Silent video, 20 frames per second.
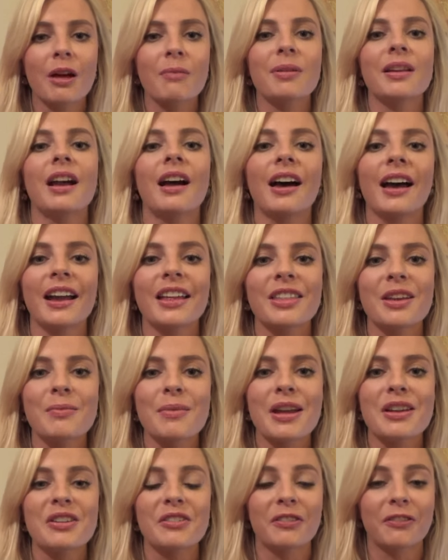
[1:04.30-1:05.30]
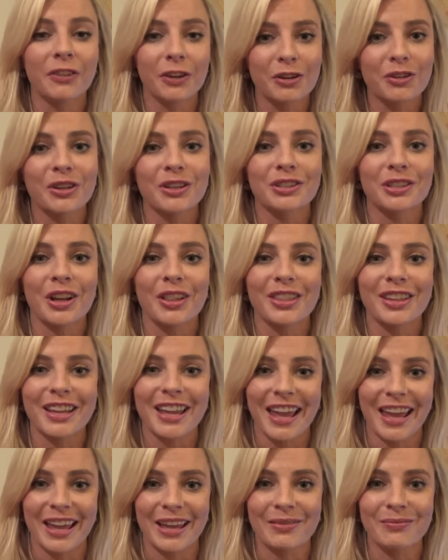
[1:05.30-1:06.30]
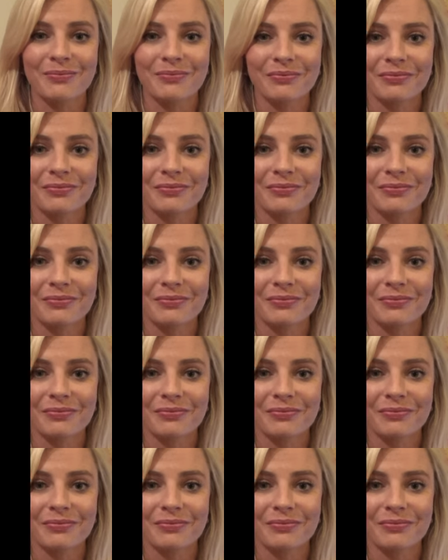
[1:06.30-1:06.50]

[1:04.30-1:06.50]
on behind them and to focus on the game.